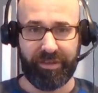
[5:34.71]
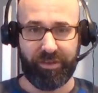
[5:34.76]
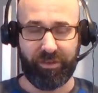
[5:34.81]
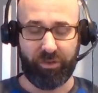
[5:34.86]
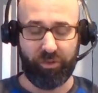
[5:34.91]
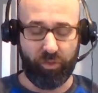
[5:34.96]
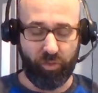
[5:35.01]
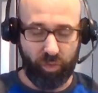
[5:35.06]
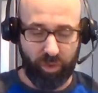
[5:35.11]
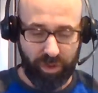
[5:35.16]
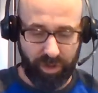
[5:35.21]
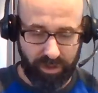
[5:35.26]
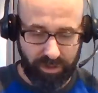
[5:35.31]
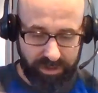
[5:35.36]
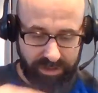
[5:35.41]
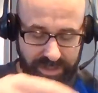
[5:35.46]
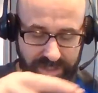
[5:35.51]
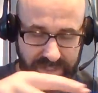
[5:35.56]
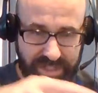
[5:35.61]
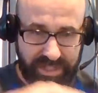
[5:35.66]
you will
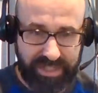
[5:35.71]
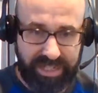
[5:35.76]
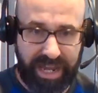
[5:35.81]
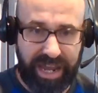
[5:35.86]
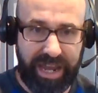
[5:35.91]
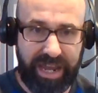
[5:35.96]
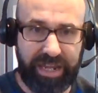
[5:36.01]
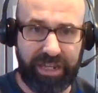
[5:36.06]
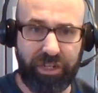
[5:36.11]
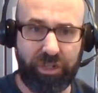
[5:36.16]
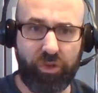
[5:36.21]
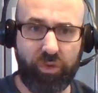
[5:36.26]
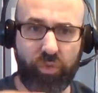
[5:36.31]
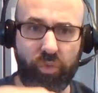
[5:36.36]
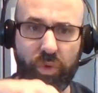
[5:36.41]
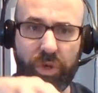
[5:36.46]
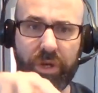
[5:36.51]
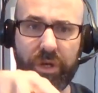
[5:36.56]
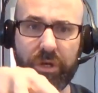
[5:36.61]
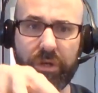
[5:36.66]
sustain, you
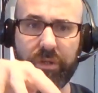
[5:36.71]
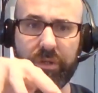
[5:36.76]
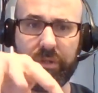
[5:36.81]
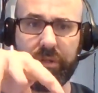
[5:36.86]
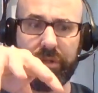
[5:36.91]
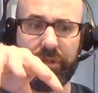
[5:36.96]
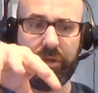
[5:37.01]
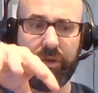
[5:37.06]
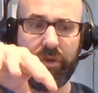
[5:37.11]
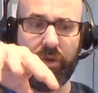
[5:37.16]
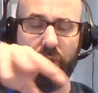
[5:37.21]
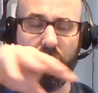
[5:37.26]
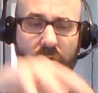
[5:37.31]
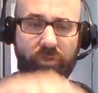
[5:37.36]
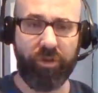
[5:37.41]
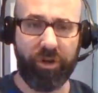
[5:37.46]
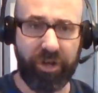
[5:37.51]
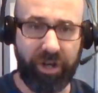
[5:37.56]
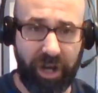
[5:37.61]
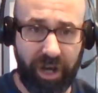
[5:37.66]
will
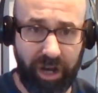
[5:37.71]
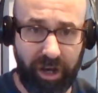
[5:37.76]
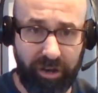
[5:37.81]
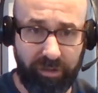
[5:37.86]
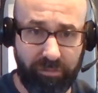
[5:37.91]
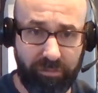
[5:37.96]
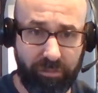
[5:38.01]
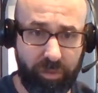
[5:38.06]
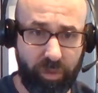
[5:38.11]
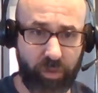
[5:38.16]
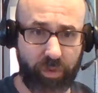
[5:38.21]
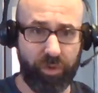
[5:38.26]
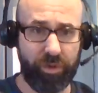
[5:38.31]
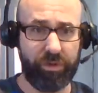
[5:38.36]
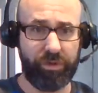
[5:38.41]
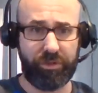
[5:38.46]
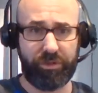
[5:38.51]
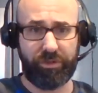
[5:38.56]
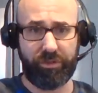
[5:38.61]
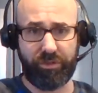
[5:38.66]
overcome, or
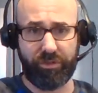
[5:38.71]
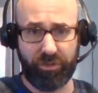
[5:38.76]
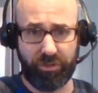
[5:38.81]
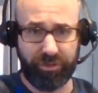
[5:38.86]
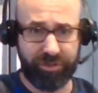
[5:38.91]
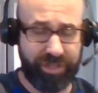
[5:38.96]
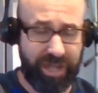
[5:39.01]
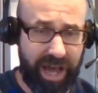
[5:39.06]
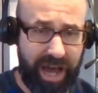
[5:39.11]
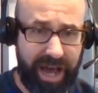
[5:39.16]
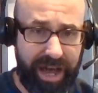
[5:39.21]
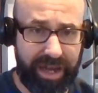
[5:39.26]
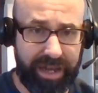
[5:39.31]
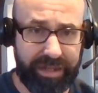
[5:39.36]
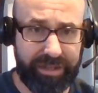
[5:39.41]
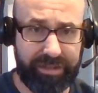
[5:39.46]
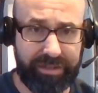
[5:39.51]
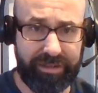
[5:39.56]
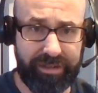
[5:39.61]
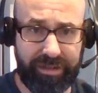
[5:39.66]
you'll
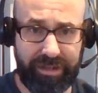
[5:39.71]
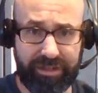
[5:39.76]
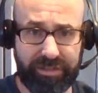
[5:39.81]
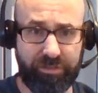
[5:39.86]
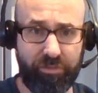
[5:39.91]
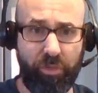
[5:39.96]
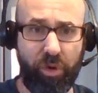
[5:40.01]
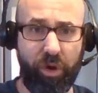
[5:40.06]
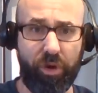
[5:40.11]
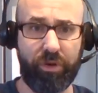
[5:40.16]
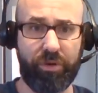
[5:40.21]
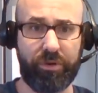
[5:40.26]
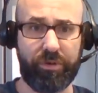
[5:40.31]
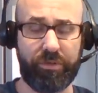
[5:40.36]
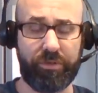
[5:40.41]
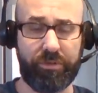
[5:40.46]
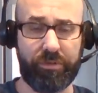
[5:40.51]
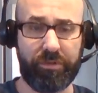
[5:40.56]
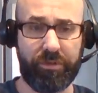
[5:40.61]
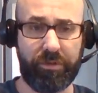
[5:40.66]
die as a martyr.
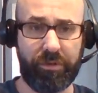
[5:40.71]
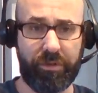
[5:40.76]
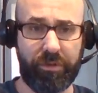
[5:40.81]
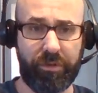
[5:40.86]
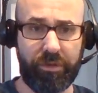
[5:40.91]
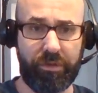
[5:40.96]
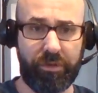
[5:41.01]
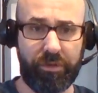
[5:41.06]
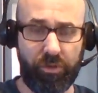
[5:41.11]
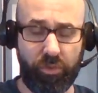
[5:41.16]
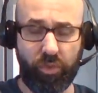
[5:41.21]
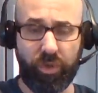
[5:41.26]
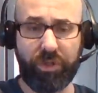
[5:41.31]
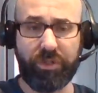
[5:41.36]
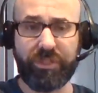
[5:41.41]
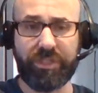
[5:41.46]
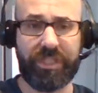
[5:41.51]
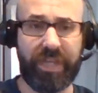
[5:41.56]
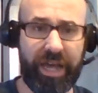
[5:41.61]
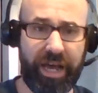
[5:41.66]
You will
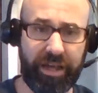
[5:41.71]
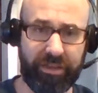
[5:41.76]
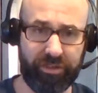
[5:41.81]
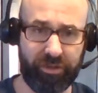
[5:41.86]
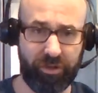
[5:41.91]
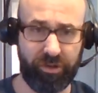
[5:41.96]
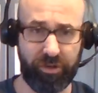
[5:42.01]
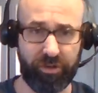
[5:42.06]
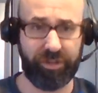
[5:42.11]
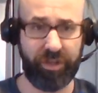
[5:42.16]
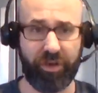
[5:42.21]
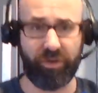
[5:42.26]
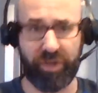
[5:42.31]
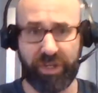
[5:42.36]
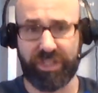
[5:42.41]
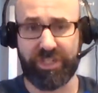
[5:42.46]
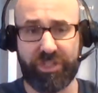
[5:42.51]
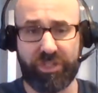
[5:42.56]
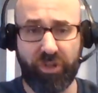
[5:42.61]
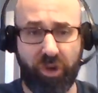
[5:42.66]
stay on the earth. There
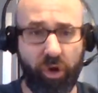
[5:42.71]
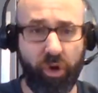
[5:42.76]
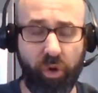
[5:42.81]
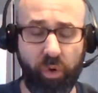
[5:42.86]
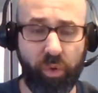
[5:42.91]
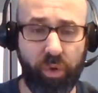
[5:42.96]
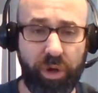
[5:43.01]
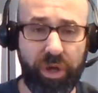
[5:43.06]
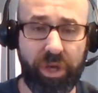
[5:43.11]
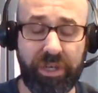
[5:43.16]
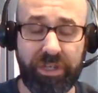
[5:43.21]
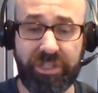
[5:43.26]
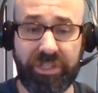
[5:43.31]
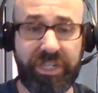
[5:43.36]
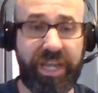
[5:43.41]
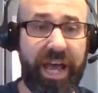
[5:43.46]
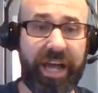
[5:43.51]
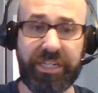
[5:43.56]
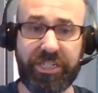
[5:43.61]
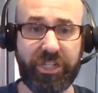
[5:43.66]
is no
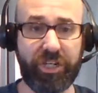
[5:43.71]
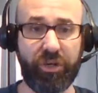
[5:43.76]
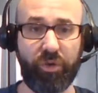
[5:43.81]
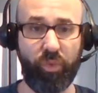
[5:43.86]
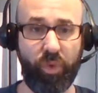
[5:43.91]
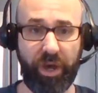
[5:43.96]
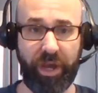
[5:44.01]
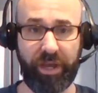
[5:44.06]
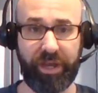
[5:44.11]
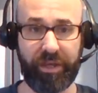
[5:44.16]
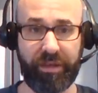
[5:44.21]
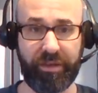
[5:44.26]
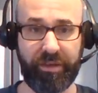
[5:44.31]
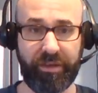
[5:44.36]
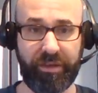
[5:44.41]
snatching away